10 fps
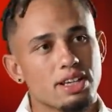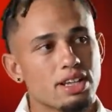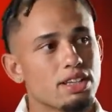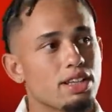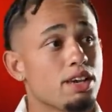
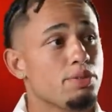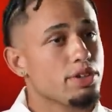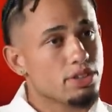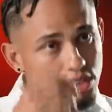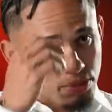and yeah,
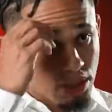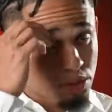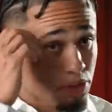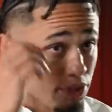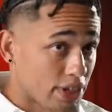
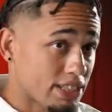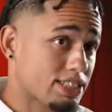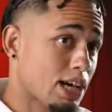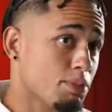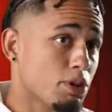sometimes we
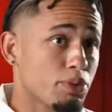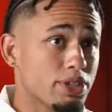FaceTime or